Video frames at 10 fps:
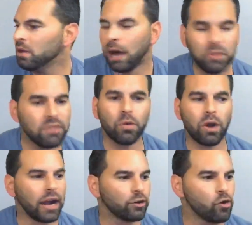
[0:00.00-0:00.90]

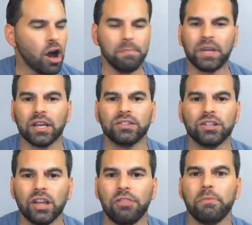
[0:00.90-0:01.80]
where I grew up because
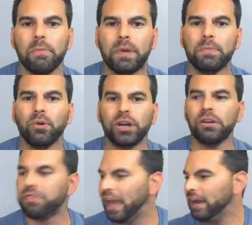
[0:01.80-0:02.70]
there's nothing but people
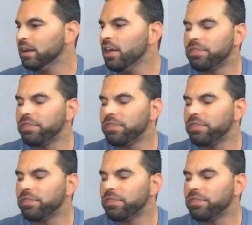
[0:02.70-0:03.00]
here that